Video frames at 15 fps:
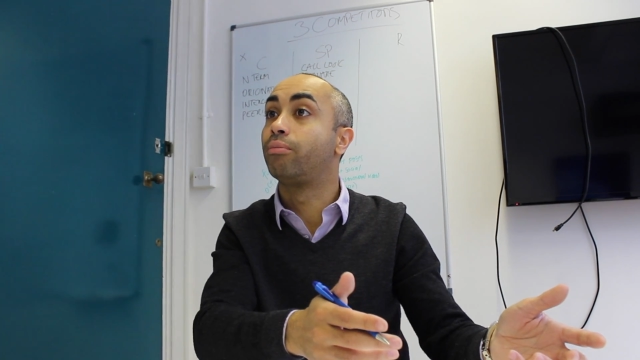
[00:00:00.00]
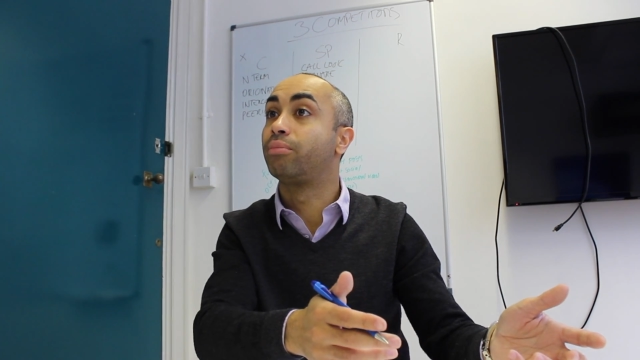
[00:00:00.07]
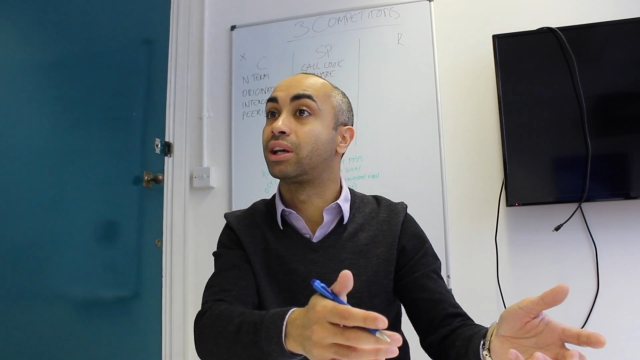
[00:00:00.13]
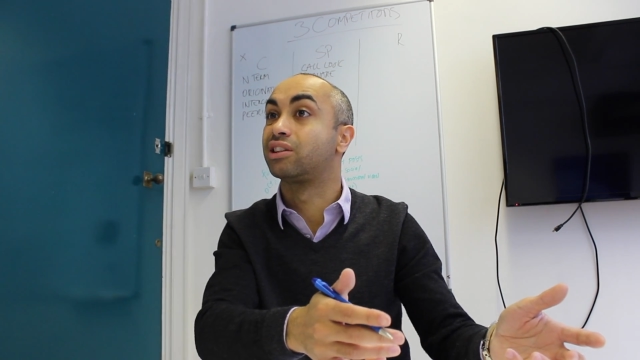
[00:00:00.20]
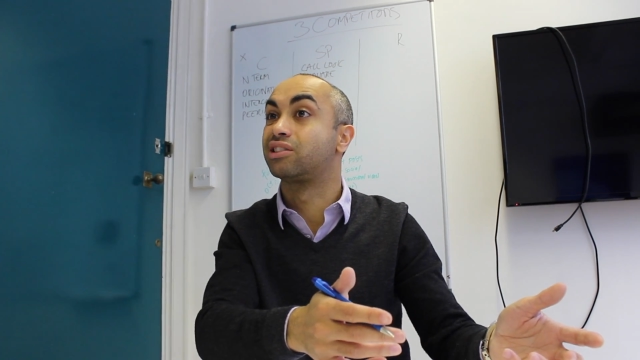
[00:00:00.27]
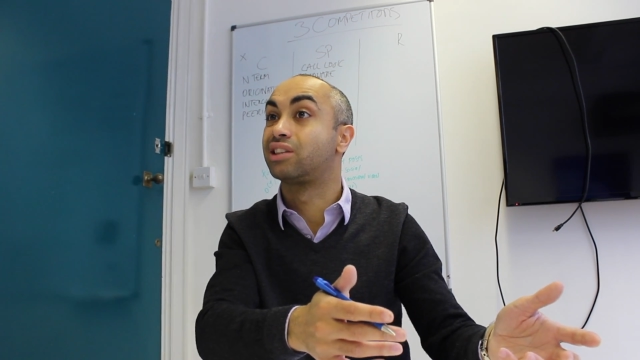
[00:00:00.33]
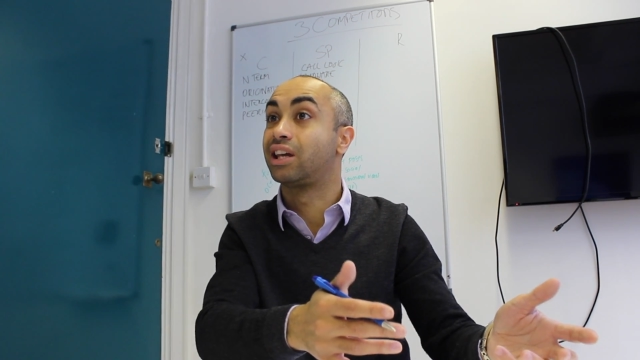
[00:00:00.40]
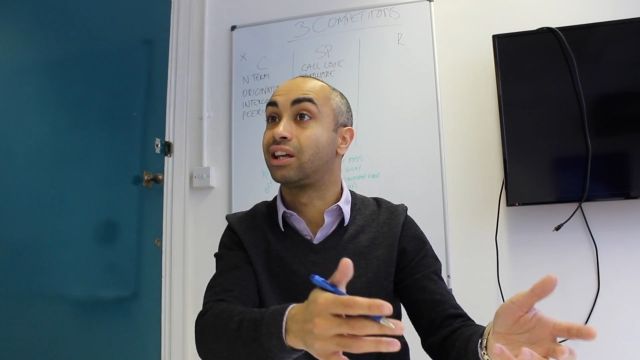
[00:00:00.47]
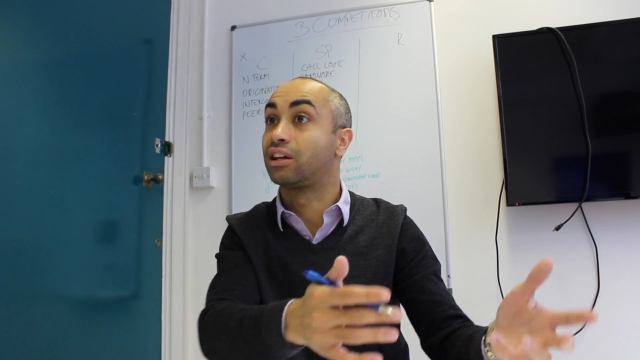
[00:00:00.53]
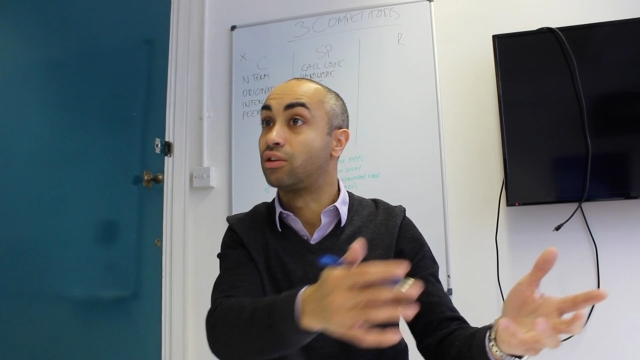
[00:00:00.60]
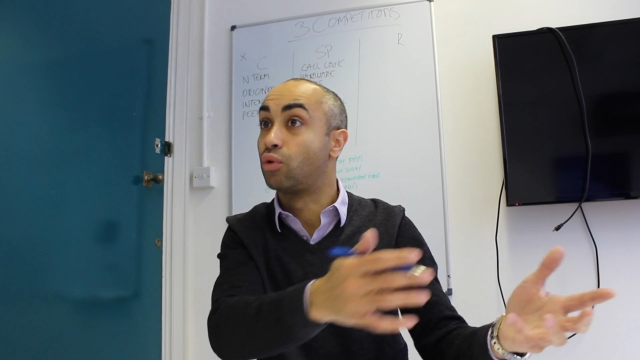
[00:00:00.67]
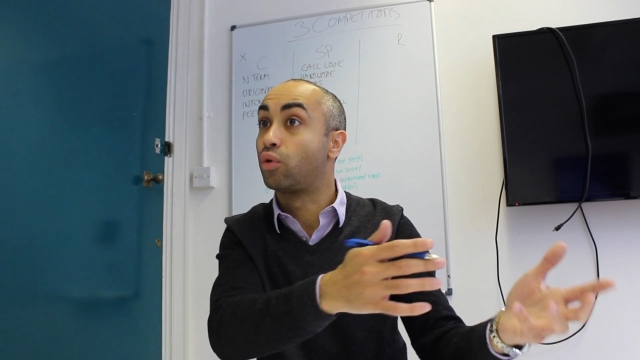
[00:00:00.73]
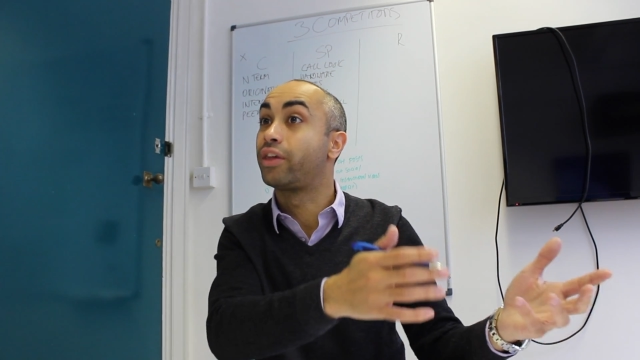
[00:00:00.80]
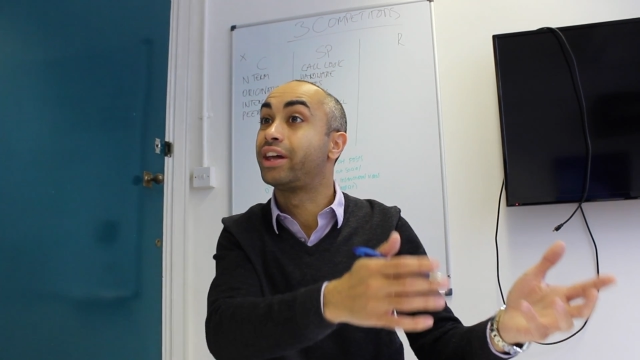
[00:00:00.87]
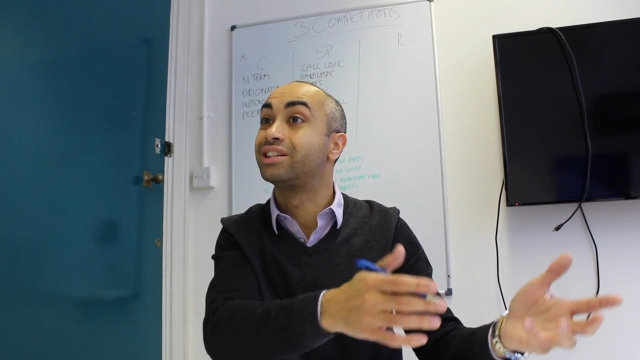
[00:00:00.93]
because they can
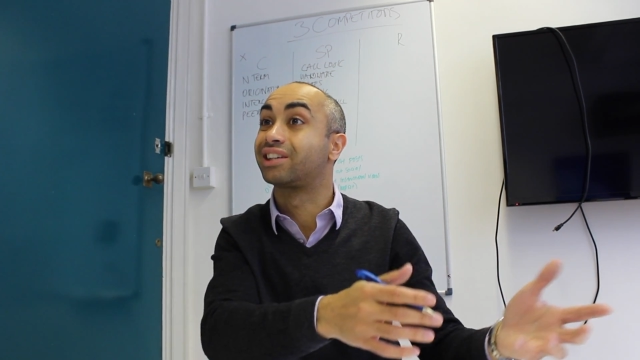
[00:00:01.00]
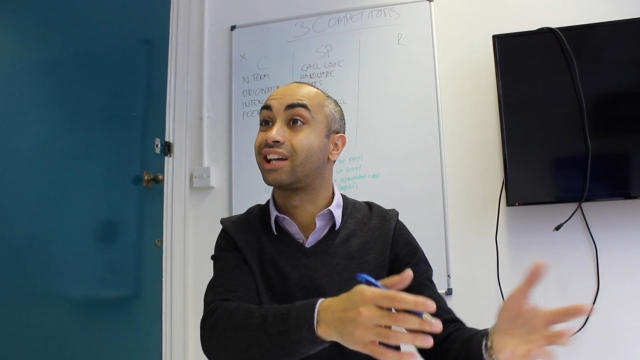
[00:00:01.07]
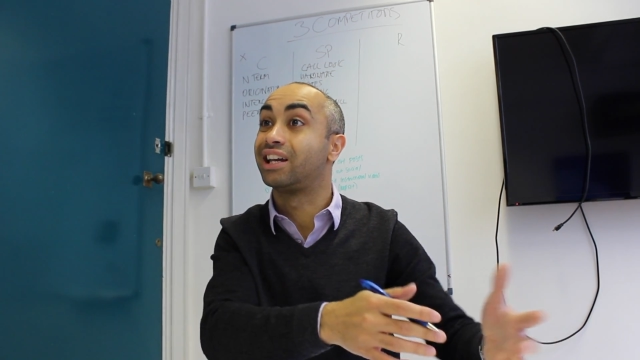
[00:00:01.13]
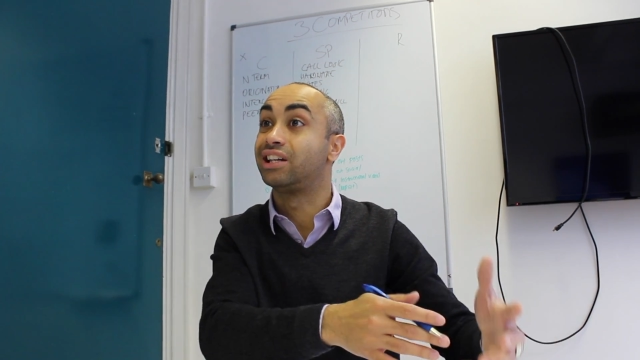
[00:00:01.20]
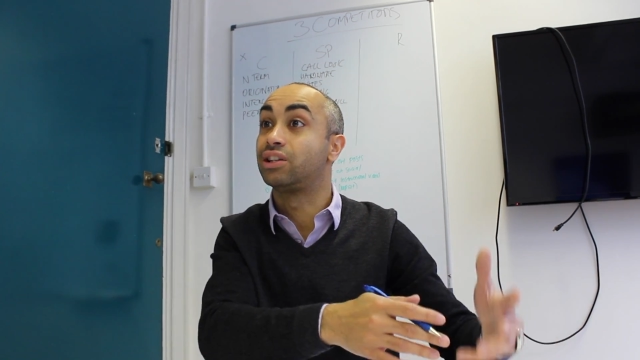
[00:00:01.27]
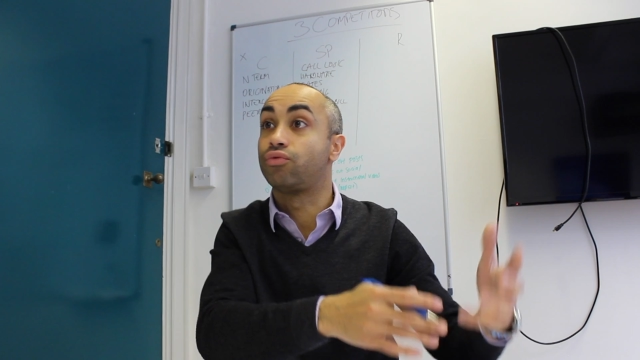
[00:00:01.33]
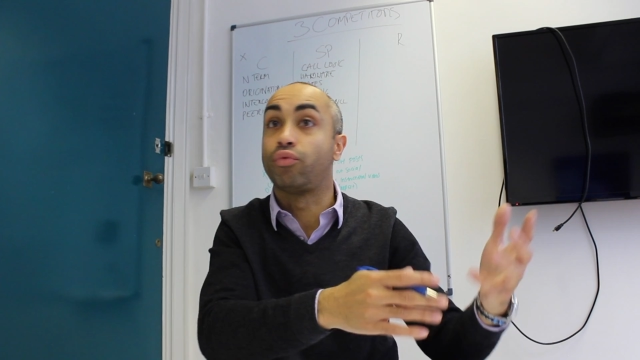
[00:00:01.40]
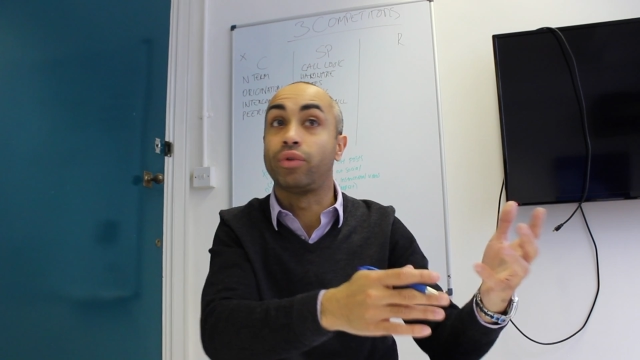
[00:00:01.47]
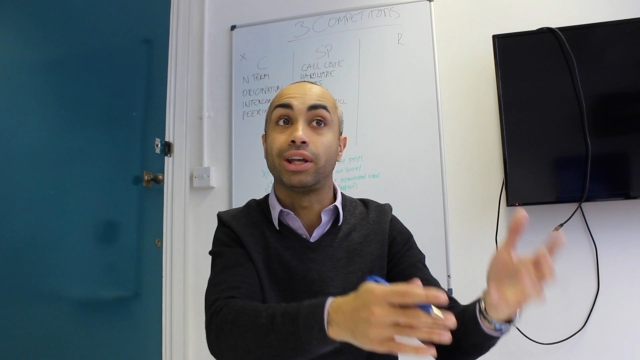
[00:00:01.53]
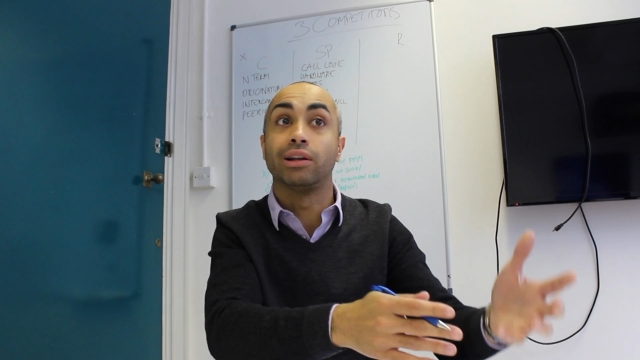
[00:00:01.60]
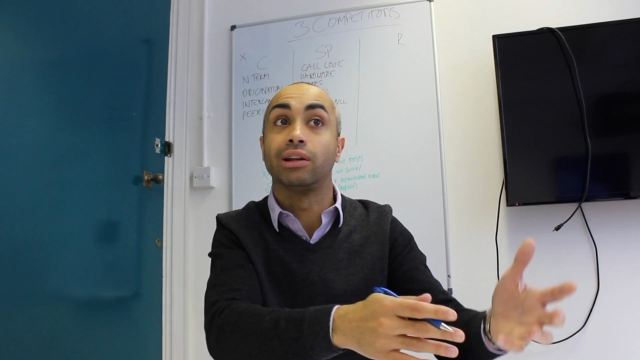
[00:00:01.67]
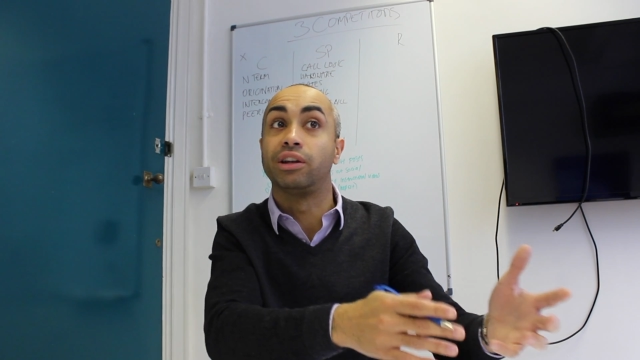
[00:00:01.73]
authenticate it's real